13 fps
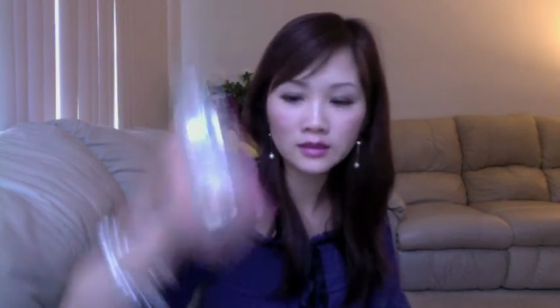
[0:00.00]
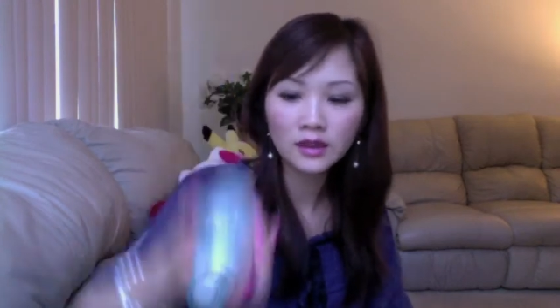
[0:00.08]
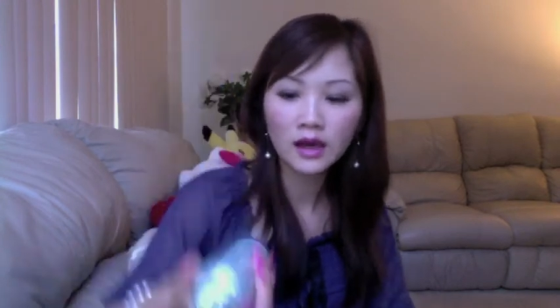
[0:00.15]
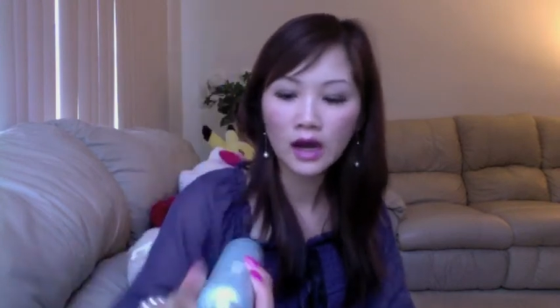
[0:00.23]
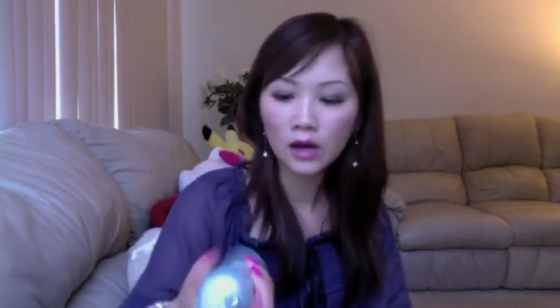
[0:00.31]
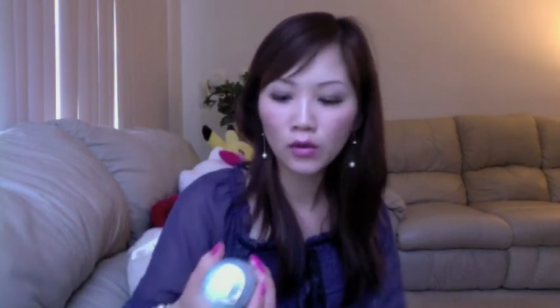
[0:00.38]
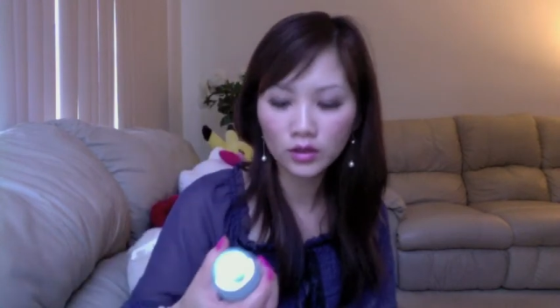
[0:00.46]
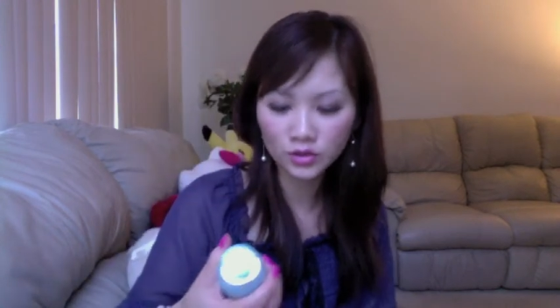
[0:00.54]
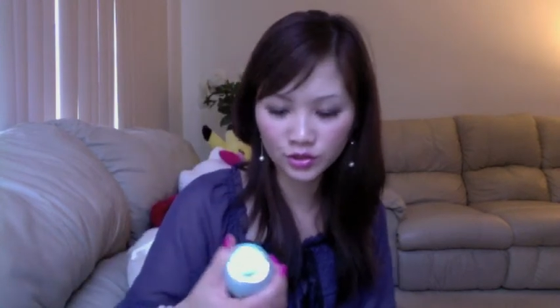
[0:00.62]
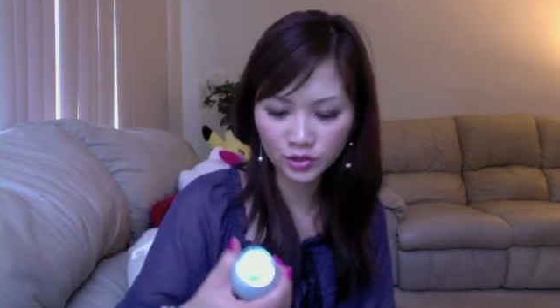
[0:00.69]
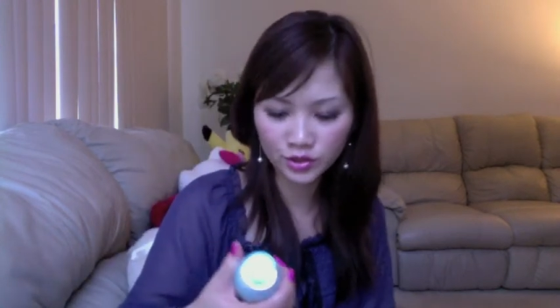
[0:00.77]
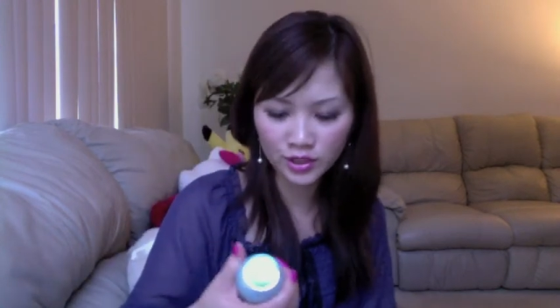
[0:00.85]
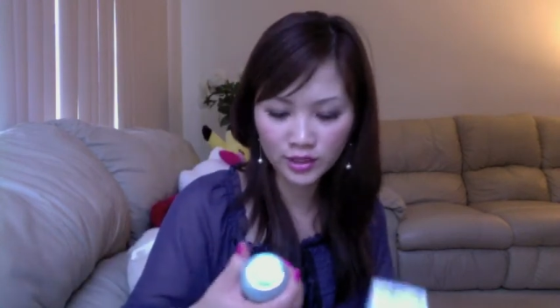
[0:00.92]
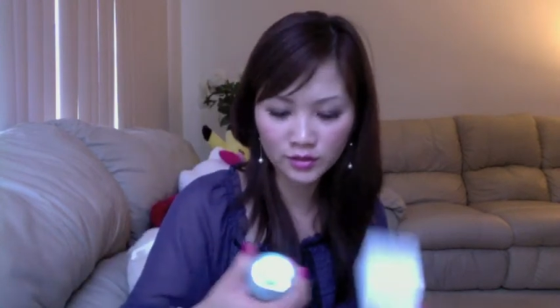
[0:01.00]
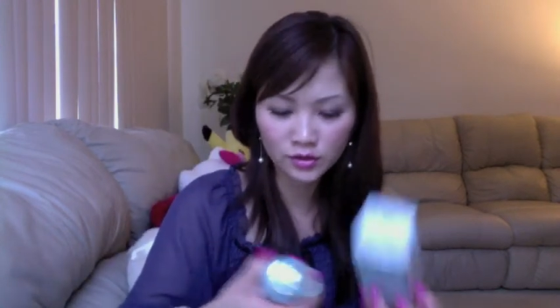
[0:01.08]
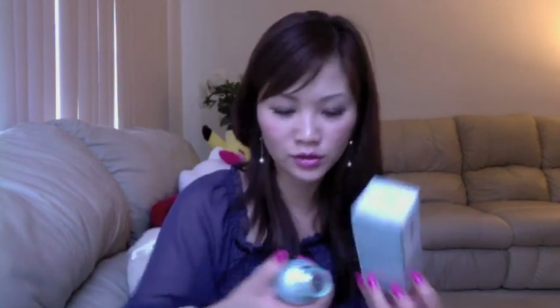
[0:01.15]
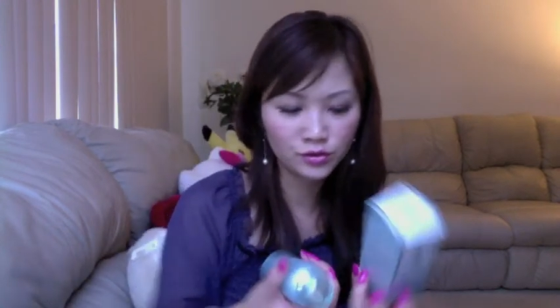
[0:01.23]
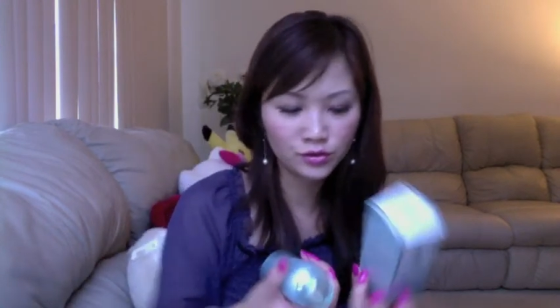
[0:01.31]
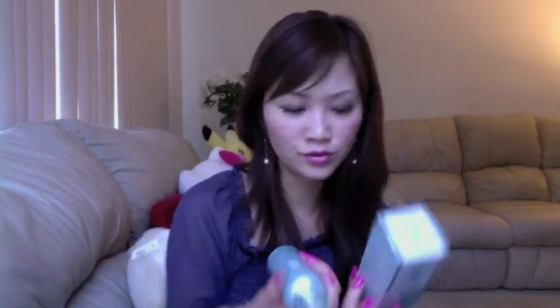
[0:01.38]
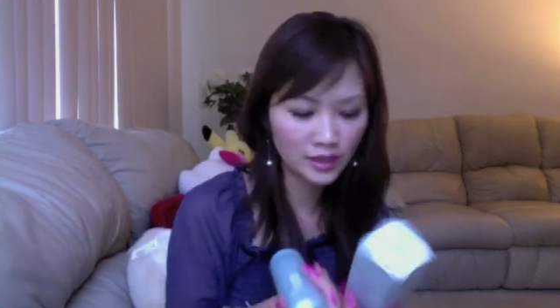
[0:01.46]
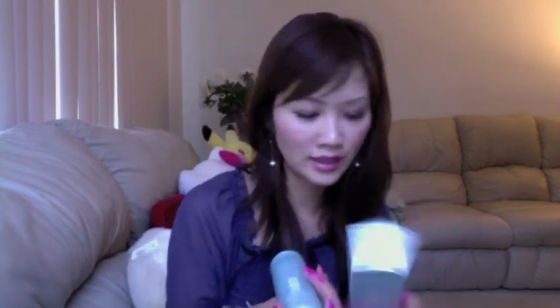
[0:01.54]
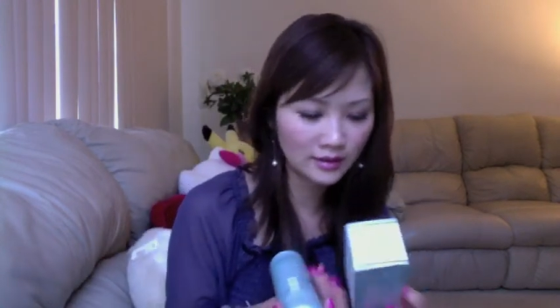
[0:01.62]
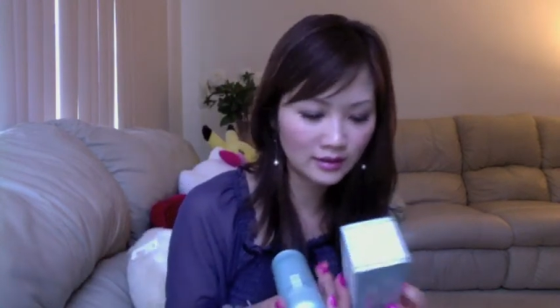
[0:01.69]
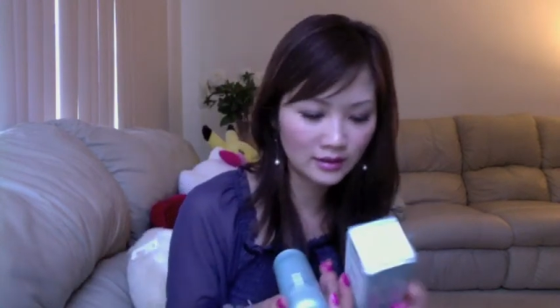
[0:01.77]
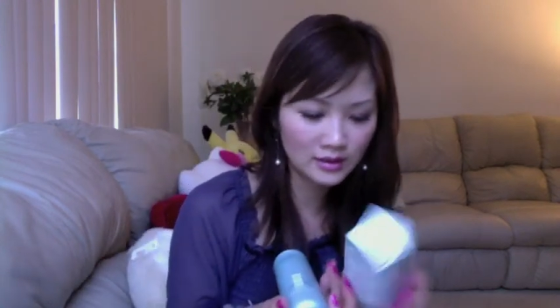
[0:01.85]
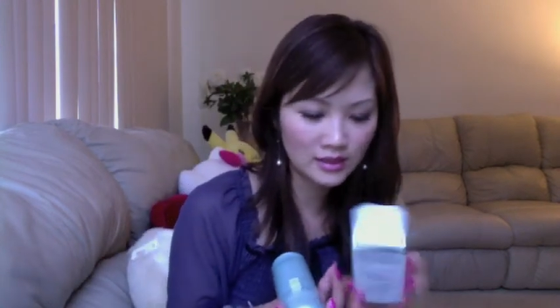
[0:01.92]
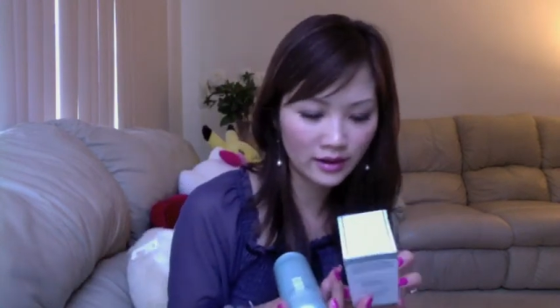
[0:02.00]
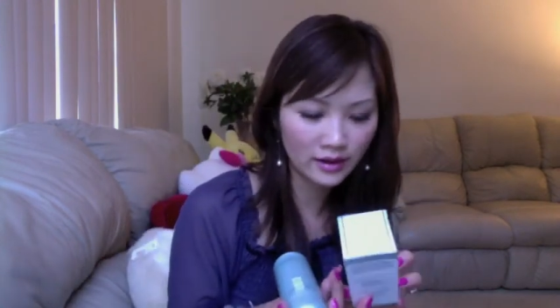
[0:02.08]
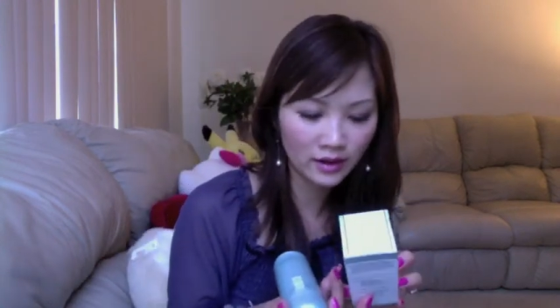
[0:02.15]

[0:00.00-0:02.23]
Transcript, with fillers: I would suggest you get the uh,